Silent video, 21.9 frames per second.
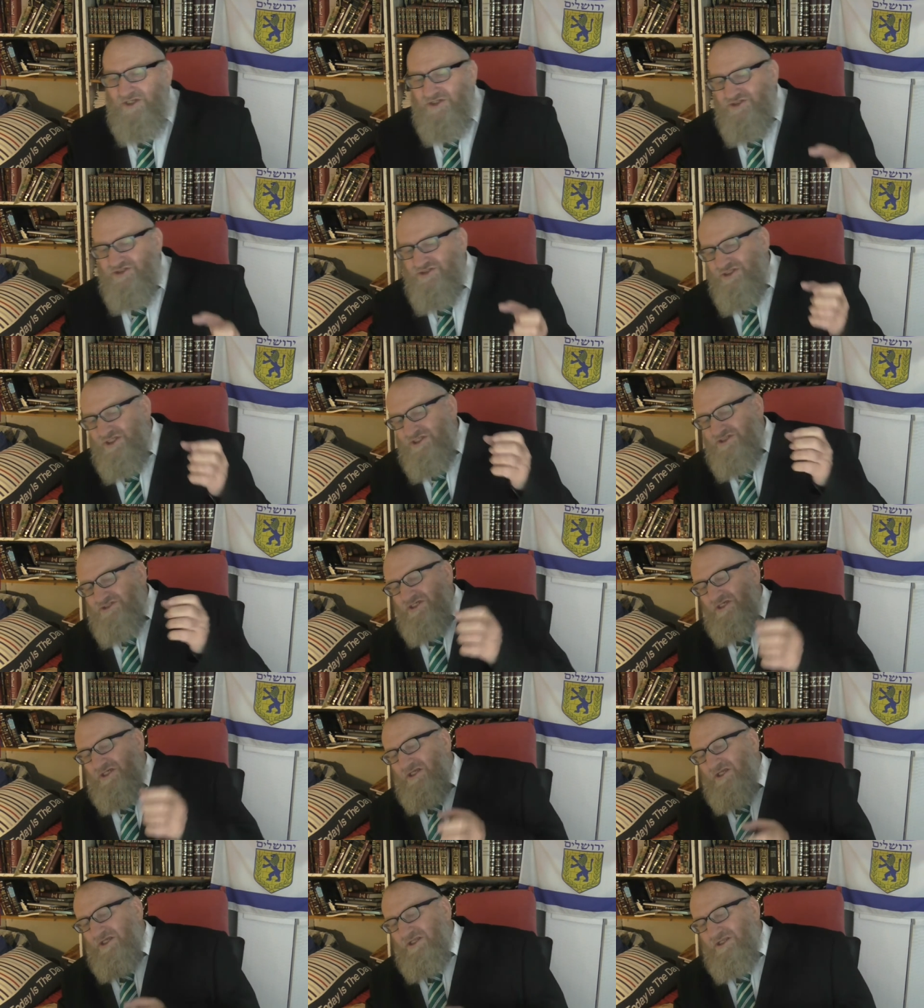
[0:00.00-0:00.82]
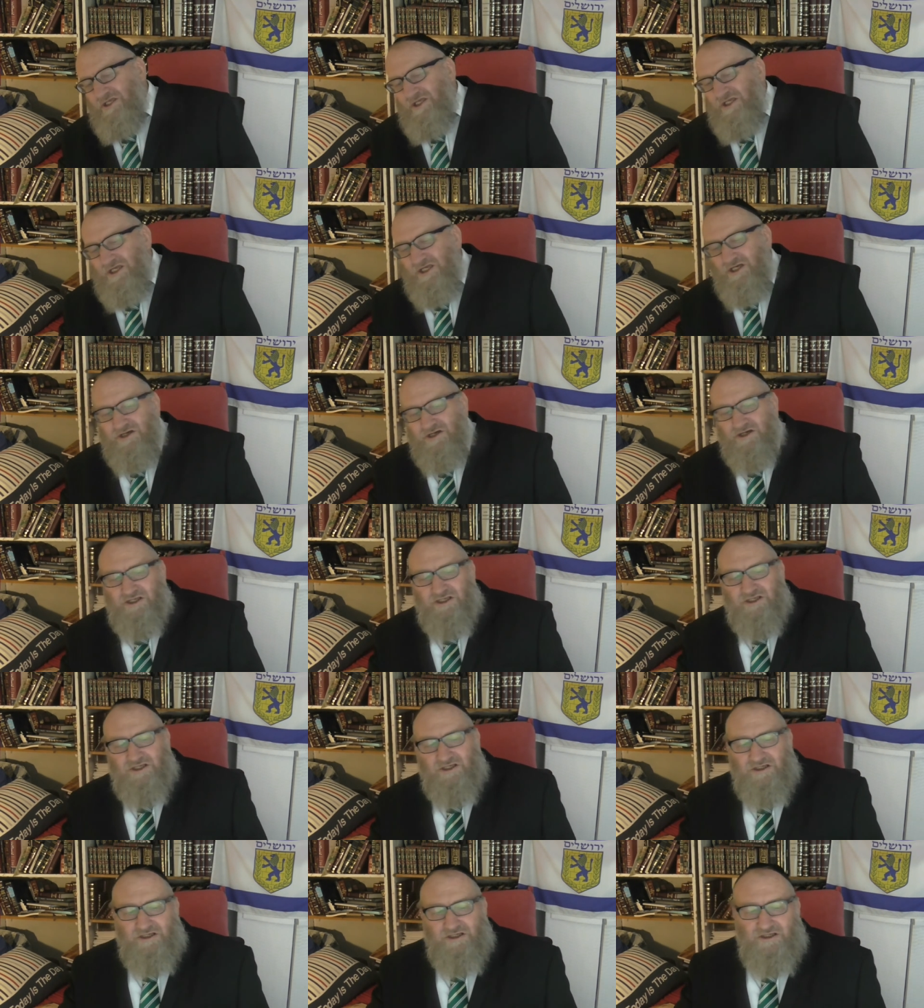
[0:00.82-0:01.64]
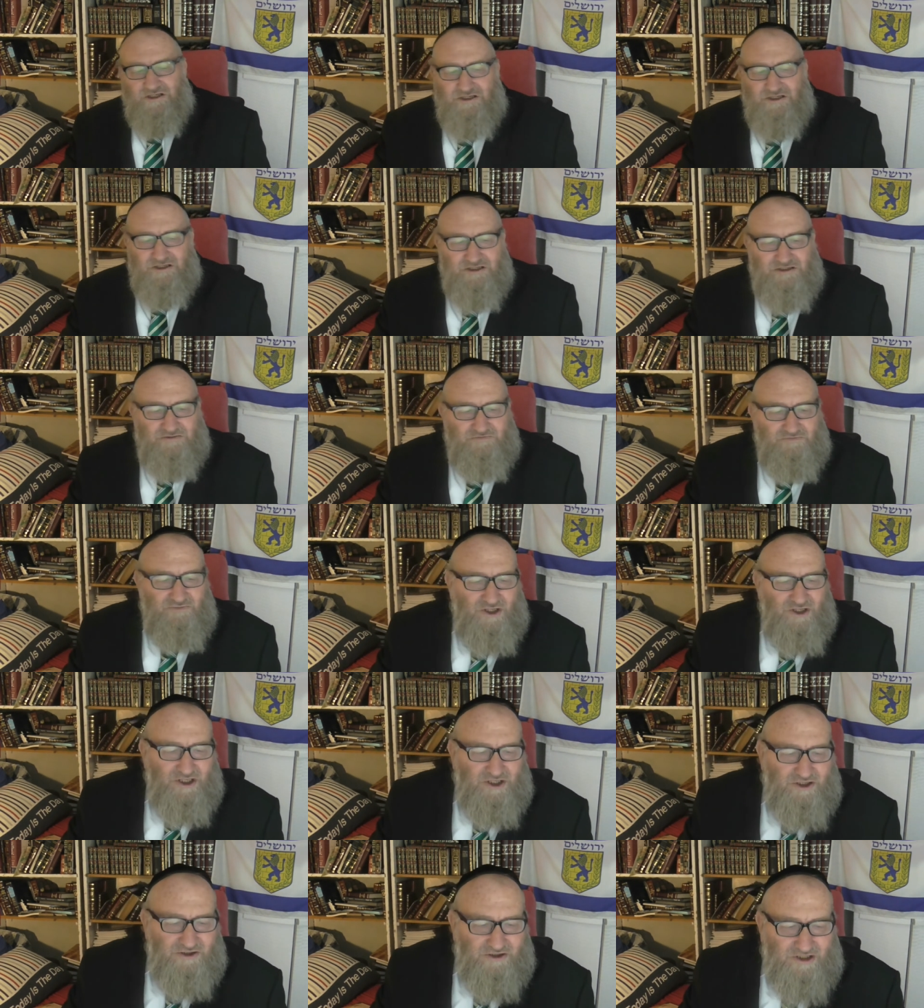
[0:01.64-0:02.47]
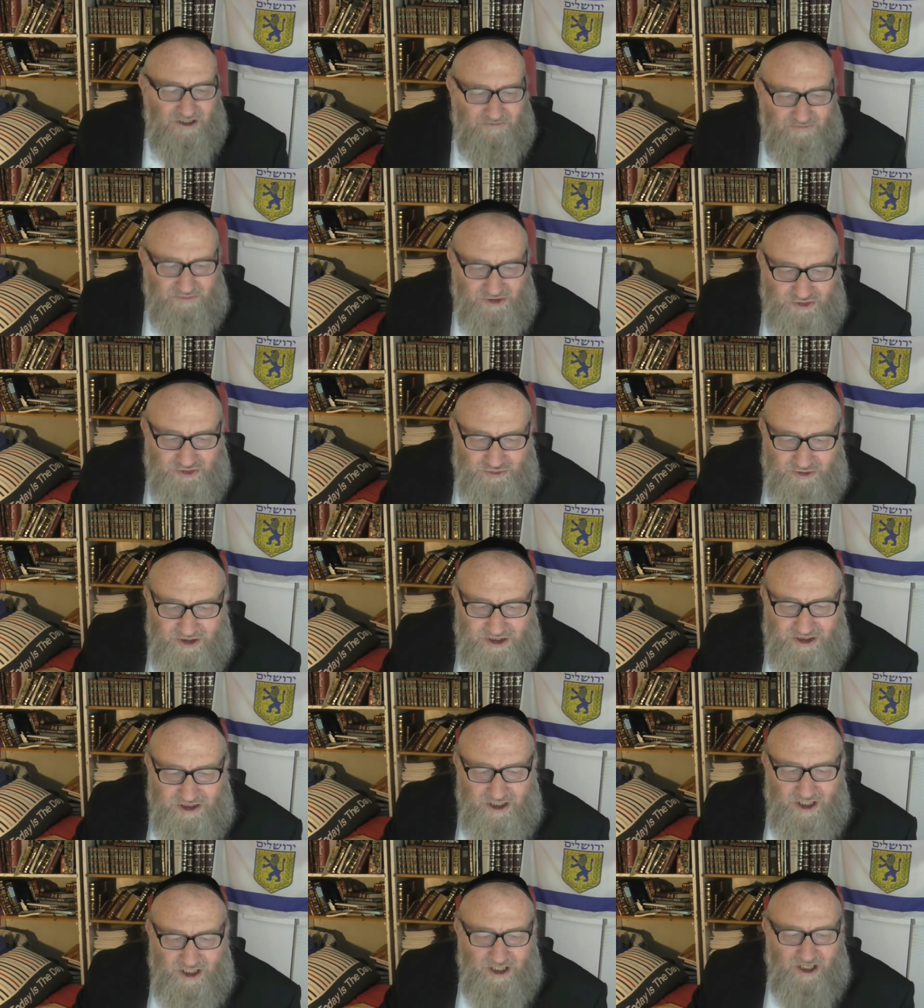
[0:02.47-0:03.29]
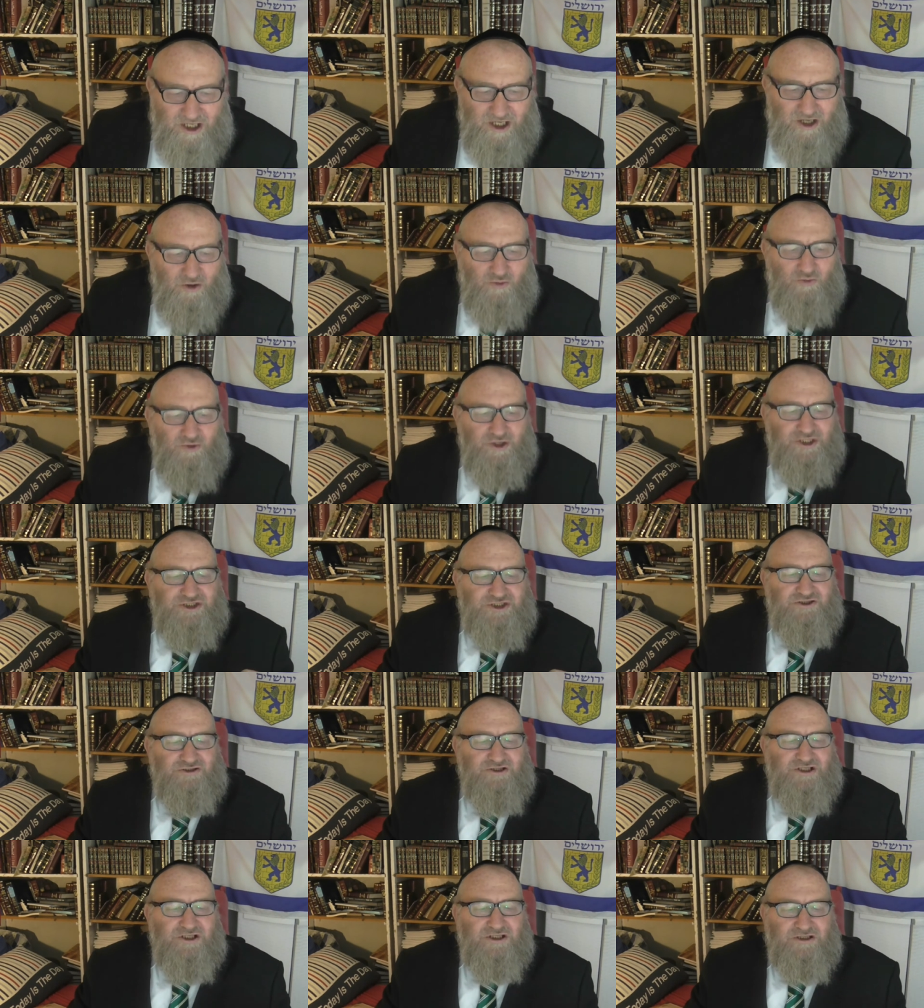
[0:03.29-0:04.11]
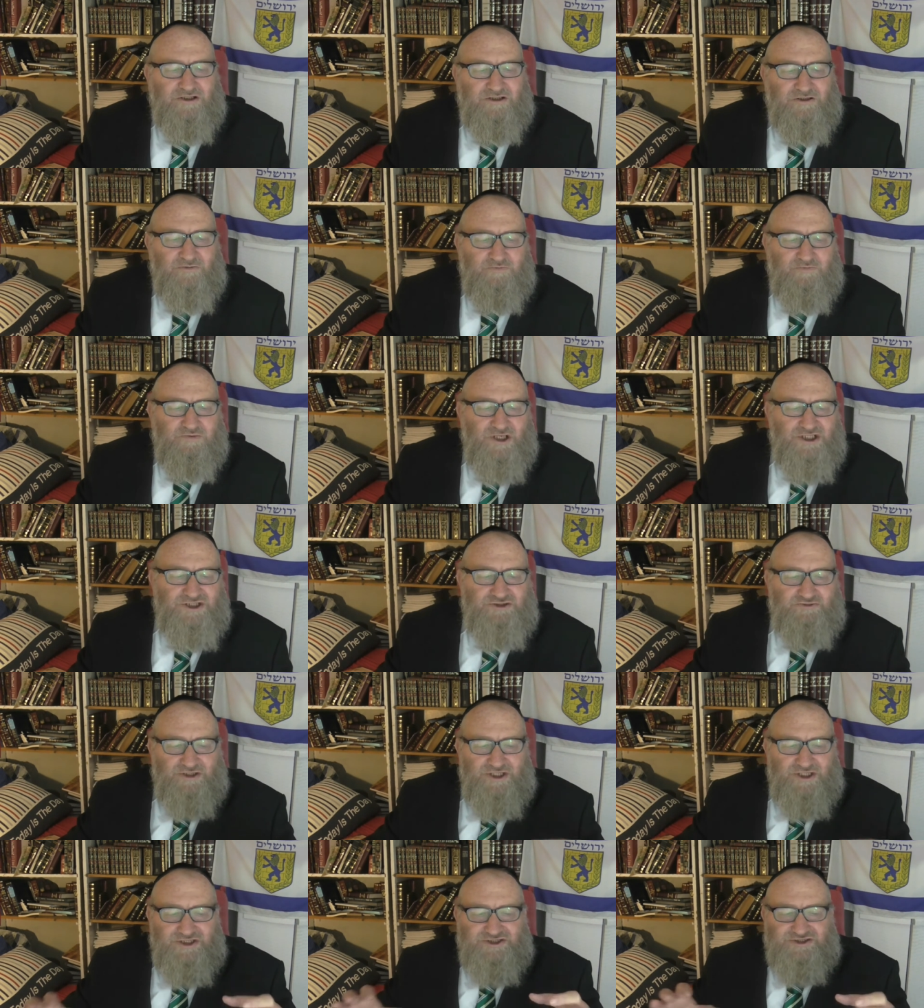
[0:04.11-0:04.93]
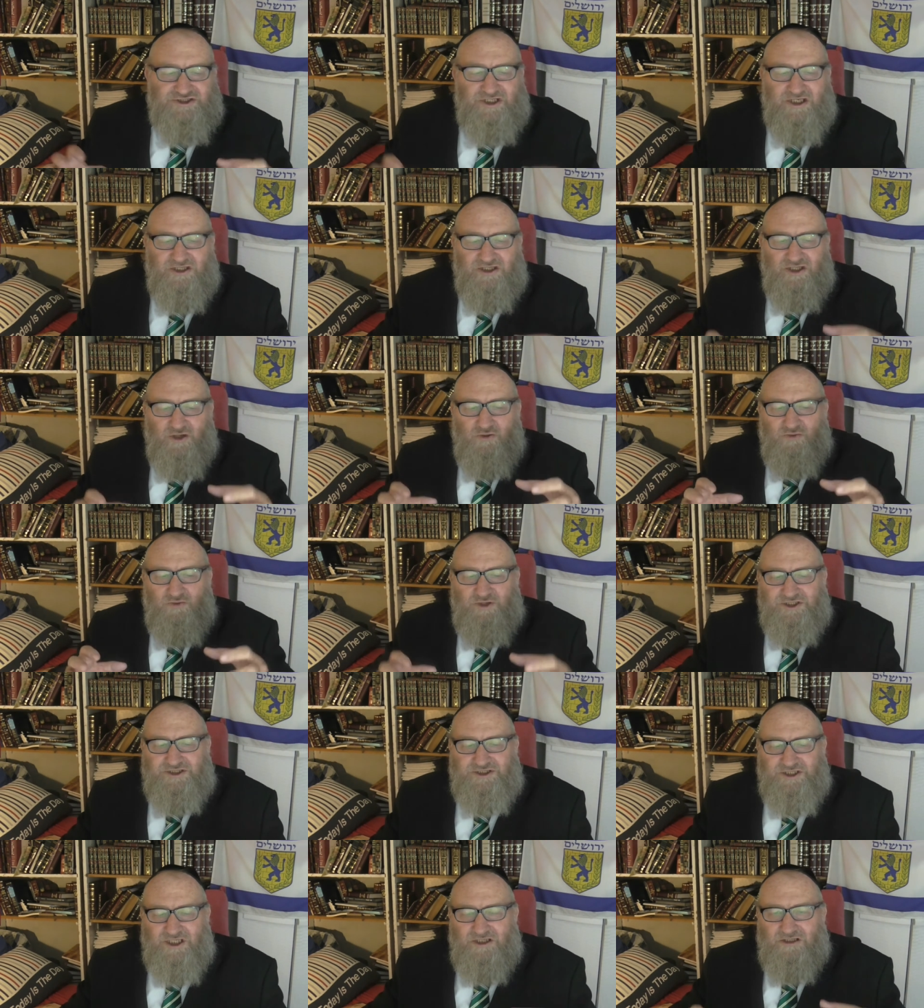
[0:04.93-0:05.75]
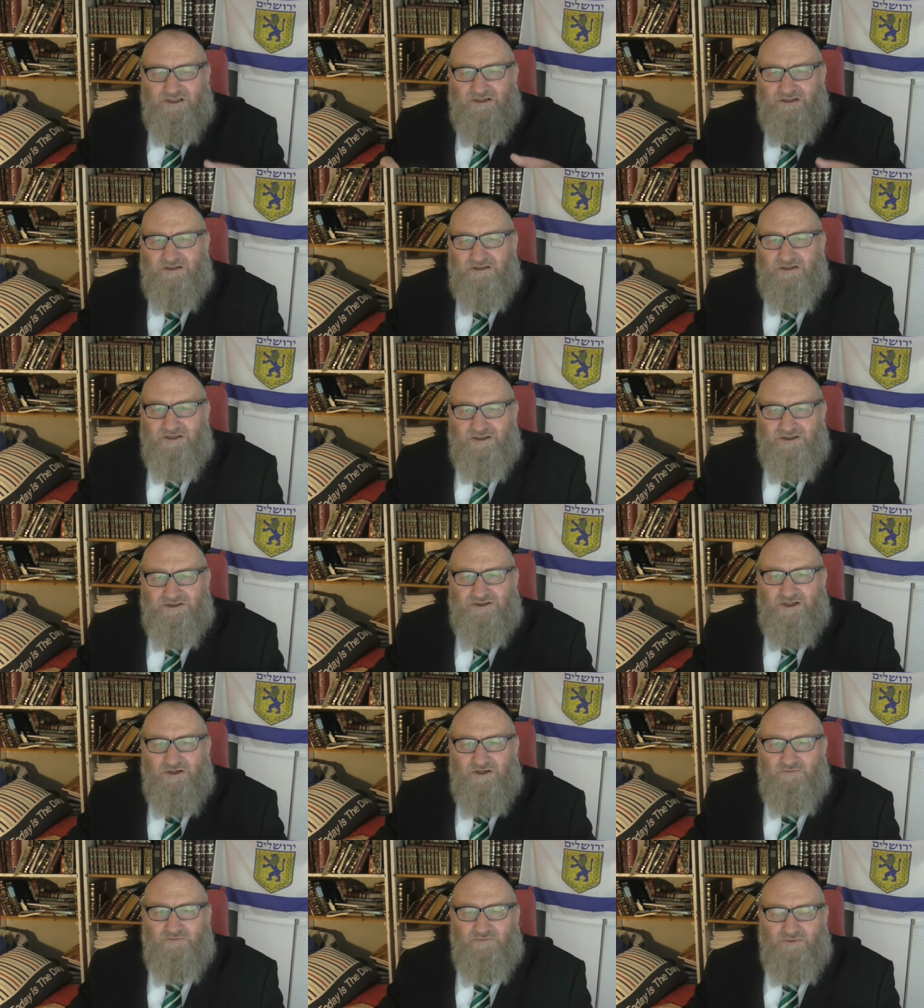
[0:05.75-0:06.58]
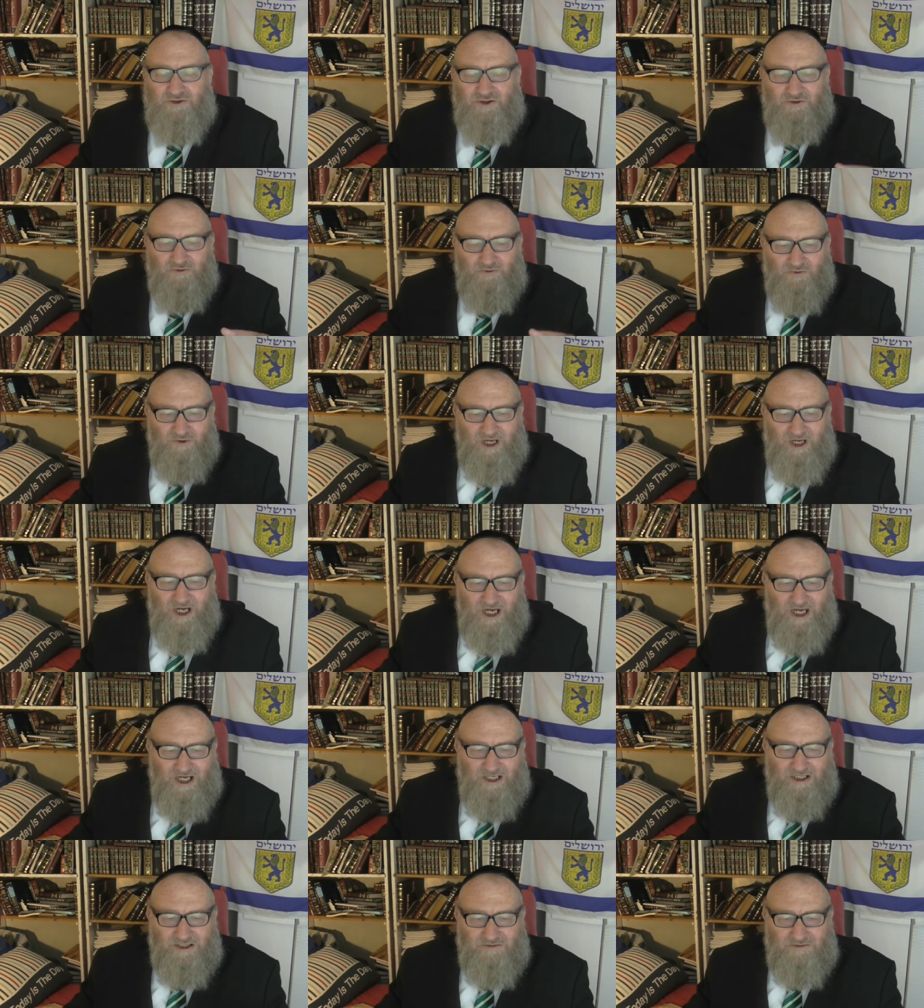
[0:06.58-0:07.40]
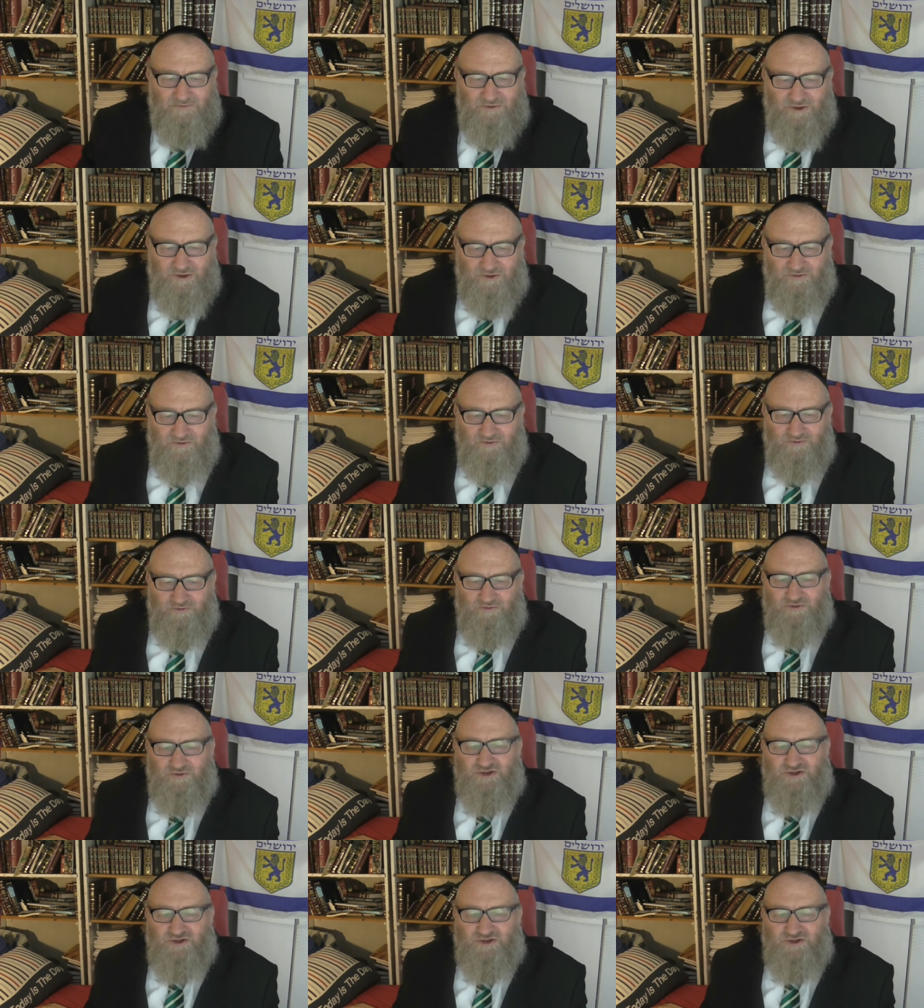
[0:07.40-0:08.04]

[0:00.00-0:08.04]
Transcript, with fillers: Seasonally, the herring migrate between uh, wintering, place where they stay in the winter and don't move, hardly move,